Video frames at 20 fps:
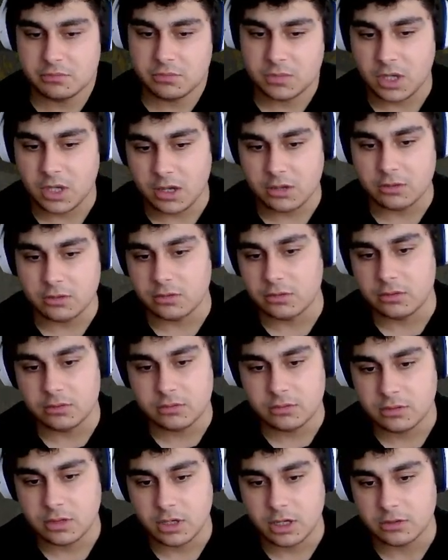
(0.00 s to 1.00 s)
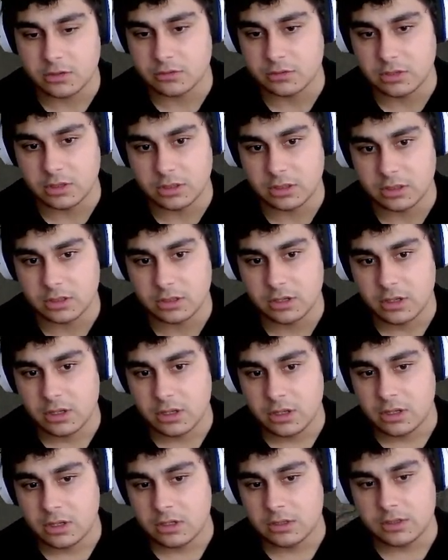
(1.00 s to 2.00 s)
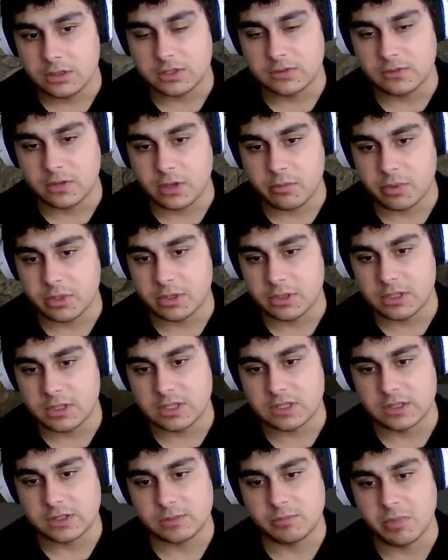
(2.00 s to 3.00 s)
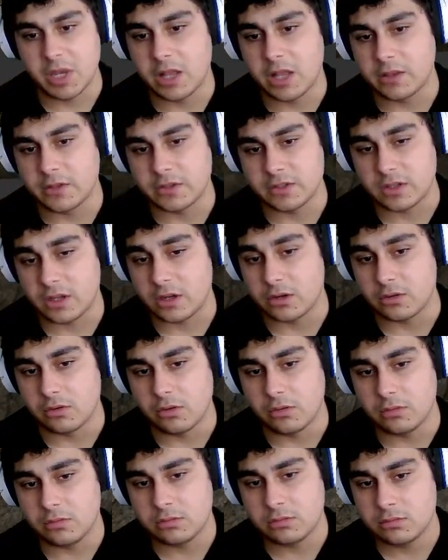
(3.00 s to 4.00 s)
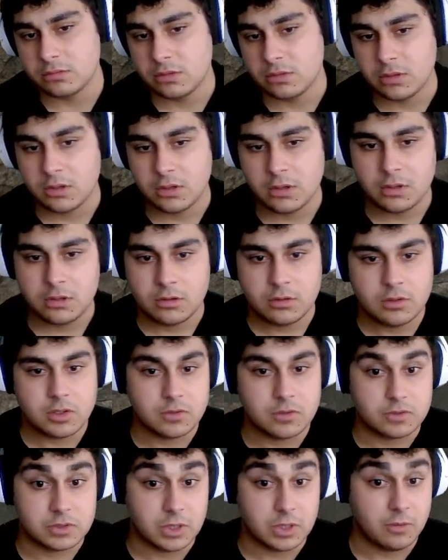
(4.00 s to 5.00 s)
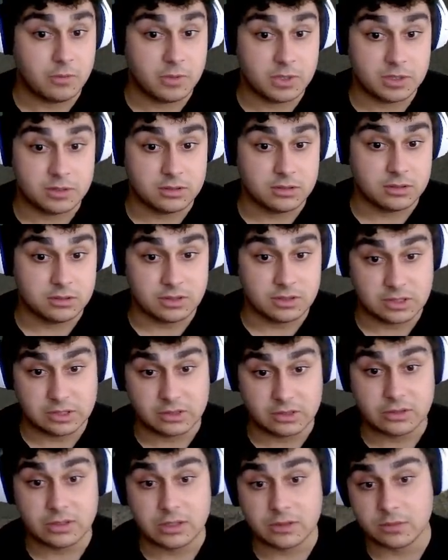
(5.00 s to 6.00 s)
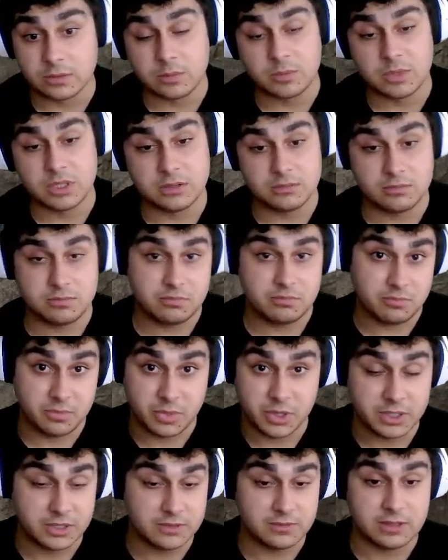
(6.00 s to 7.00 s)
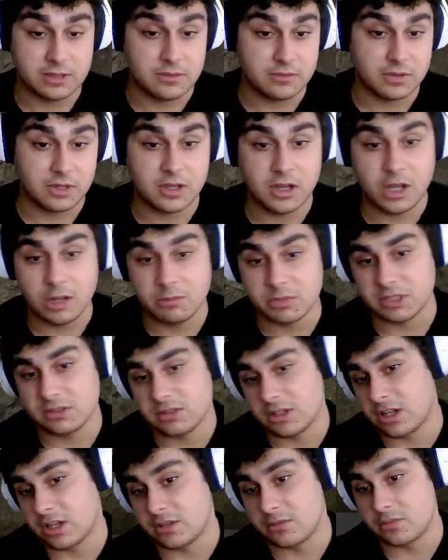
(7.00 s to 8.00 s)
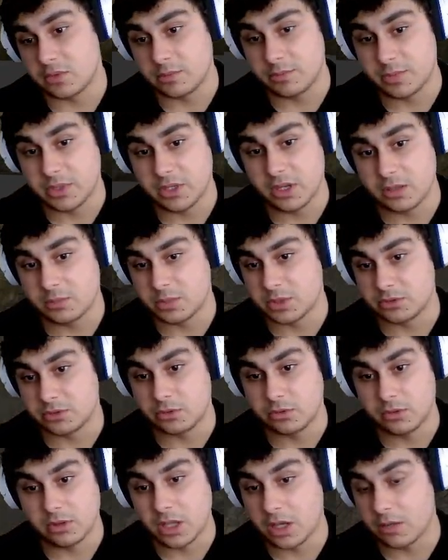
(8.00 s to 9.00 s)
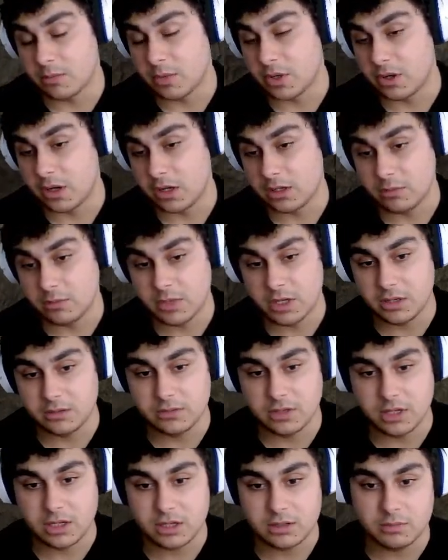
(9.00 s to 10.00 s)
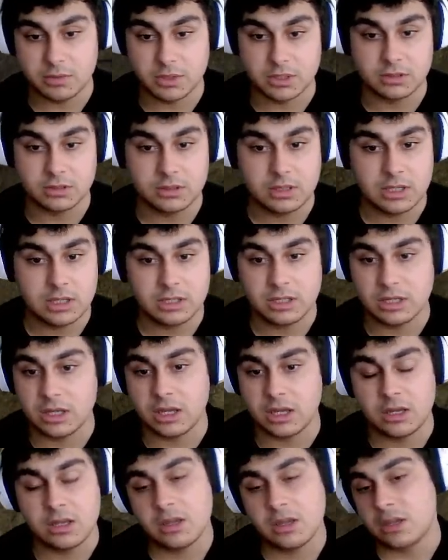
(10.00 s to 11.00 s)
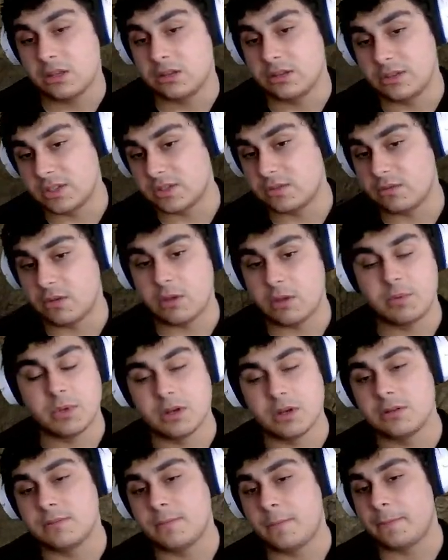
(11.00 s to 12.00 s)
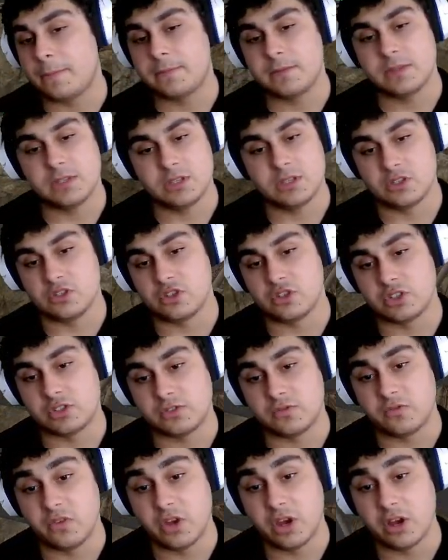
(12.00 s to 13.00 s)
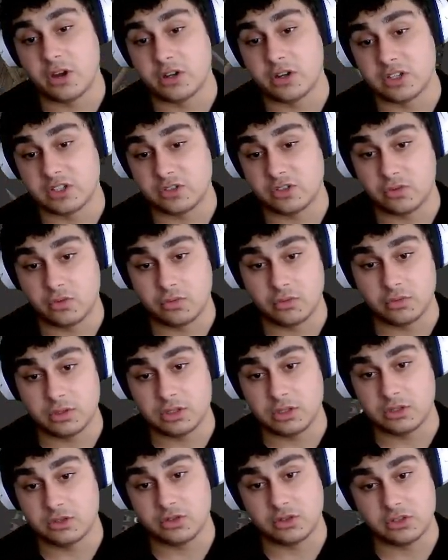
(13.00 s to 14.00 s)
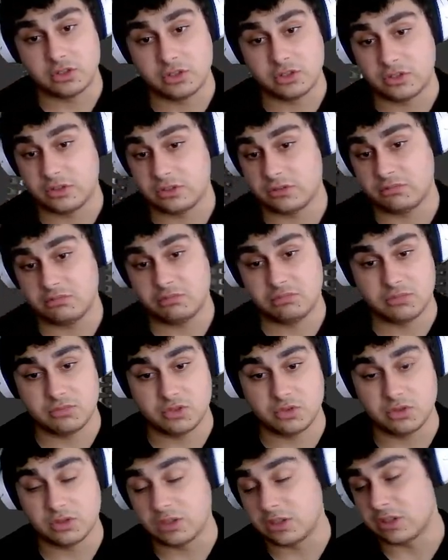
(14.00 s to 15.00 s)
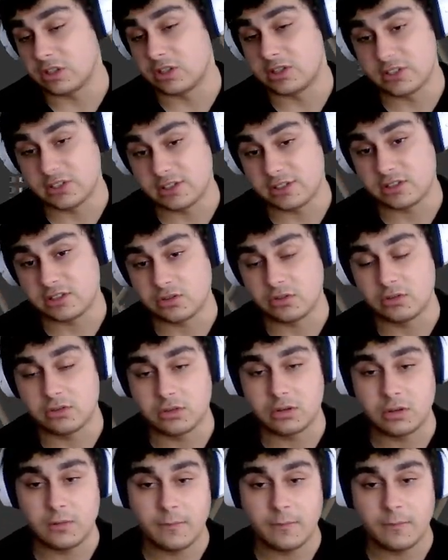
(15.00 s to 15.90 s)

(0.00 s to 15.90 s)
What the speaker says: I don't know. I don't think this weapon is balanced at all. If someone disagree with me, please leave a comment. I will be able to elaborate about that. But yeah, this weapon is just very strong. It's just ridiculously strong.